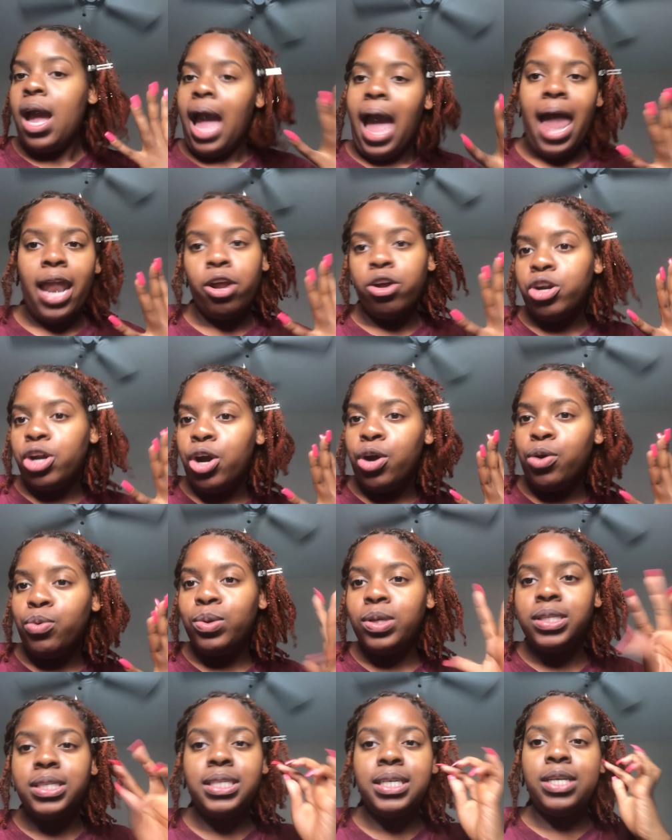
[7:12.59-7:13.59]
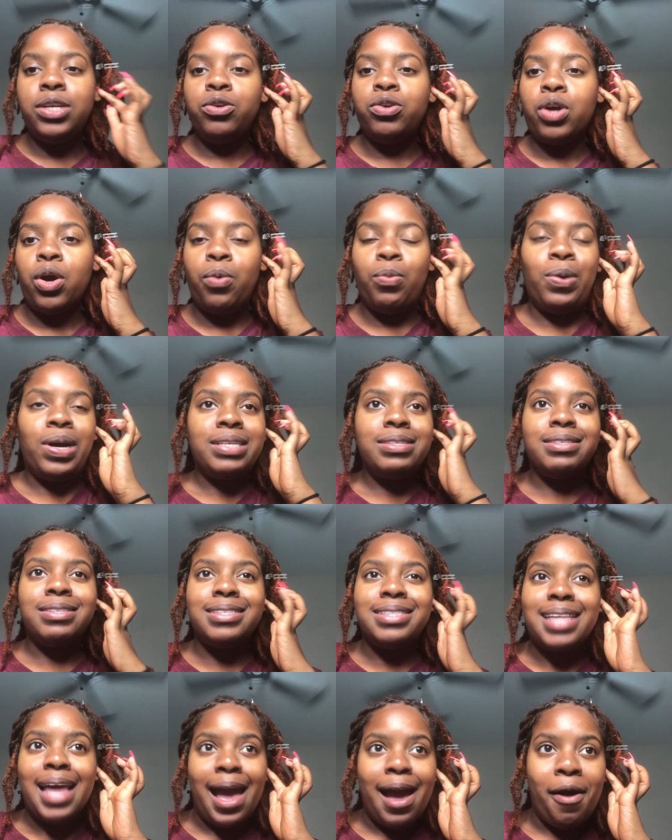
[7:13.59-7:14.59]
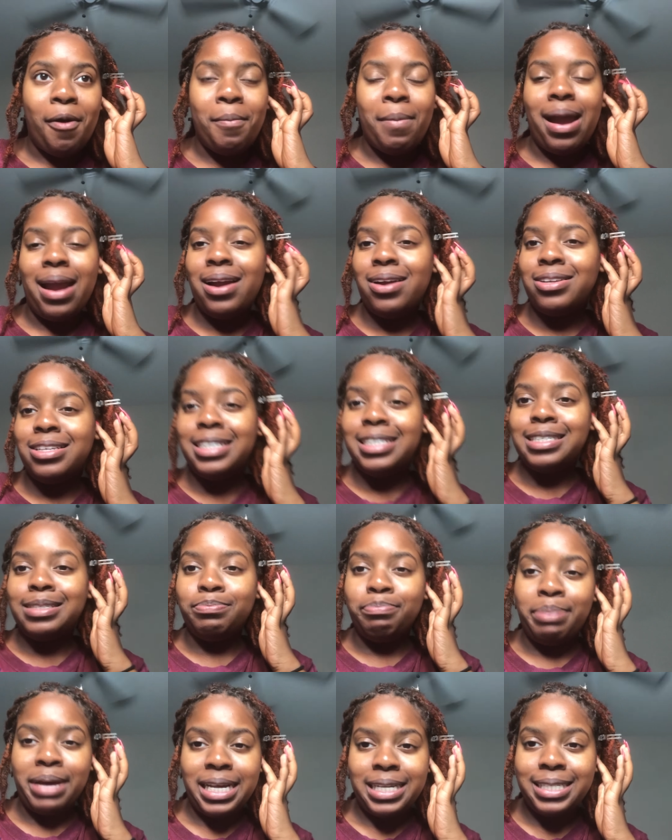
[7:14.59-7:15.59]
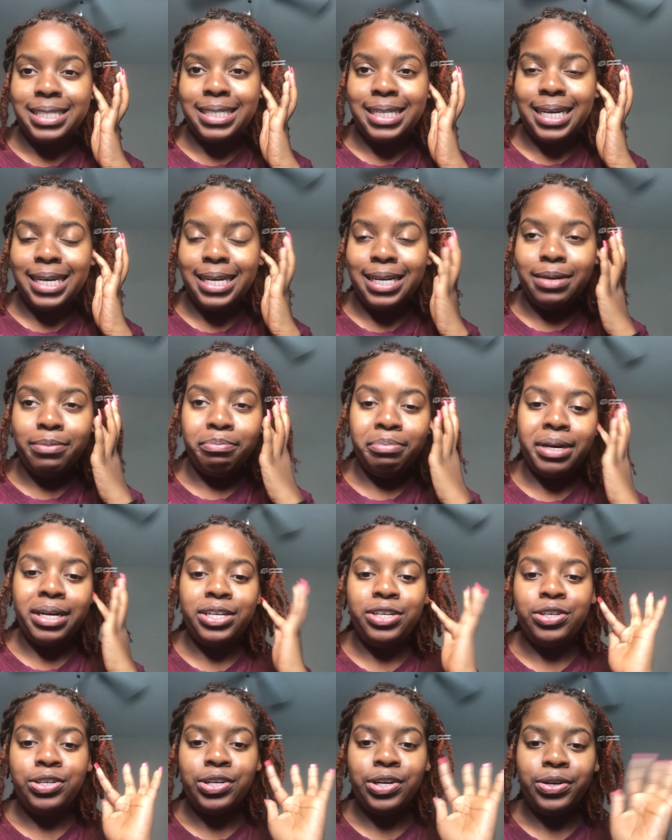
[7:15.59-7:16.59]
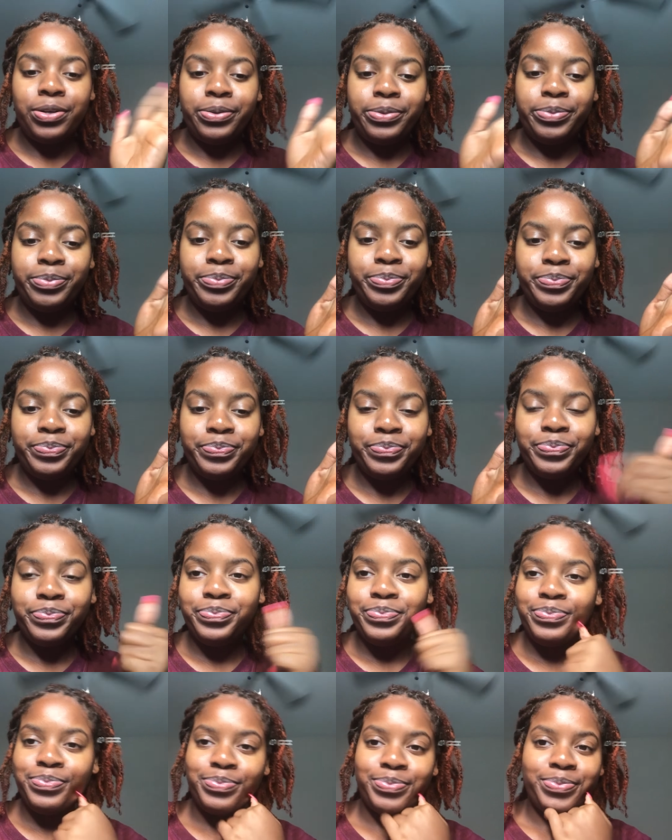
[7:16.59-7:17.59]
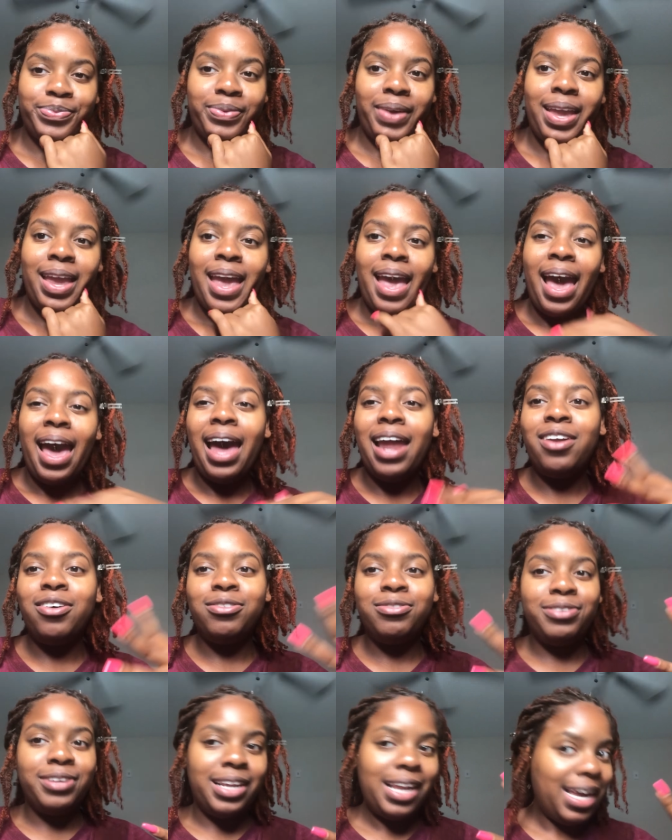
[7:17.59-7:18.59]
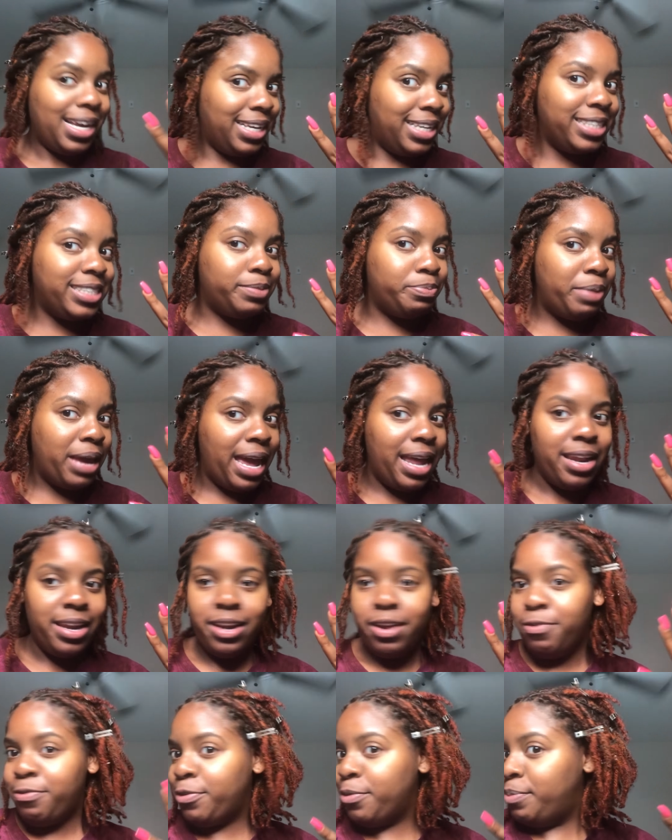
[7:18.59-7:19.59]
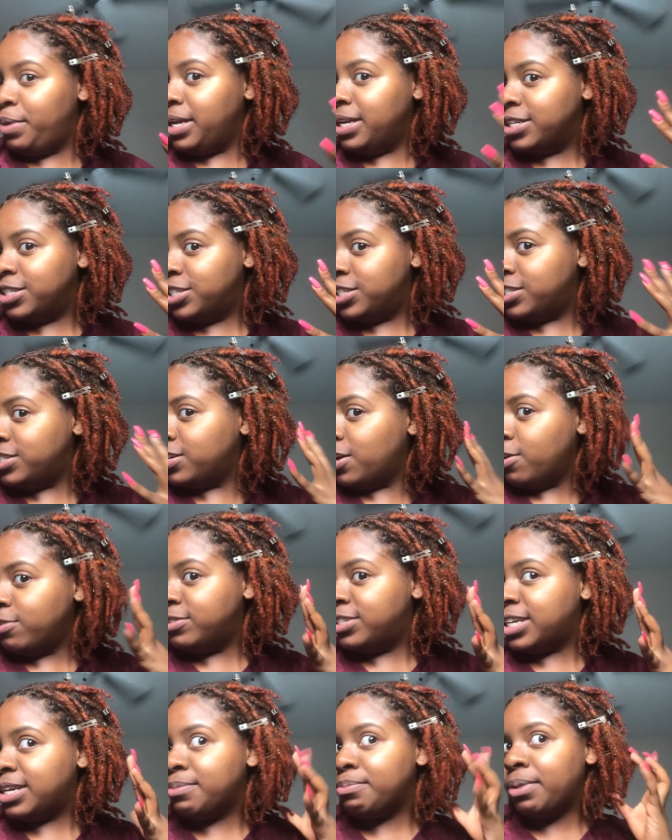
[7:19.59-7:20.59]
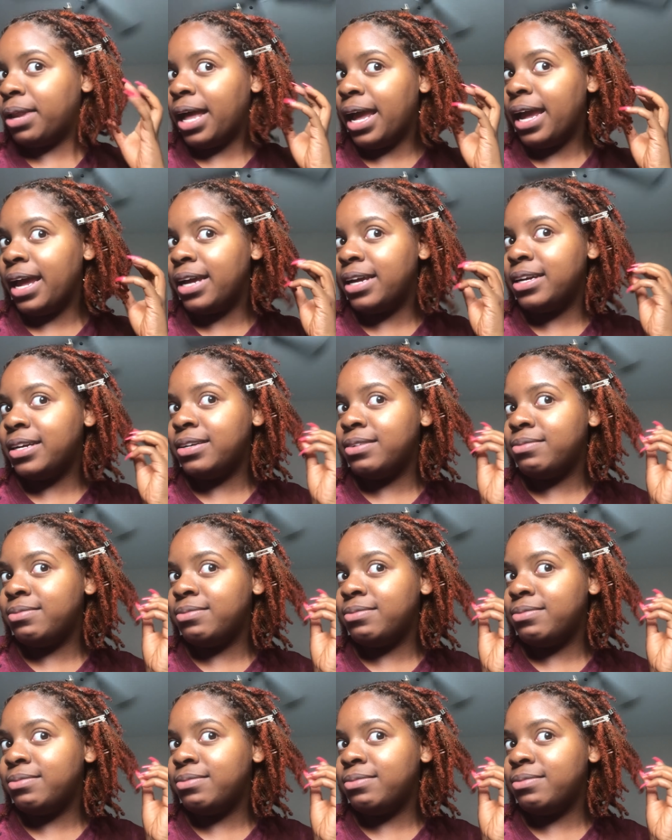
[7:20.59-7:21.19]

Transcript: I don't know, we'll see, you know, what style my hair looks best in, but you know, I don't feel like it's bad enough for me to just go jet black.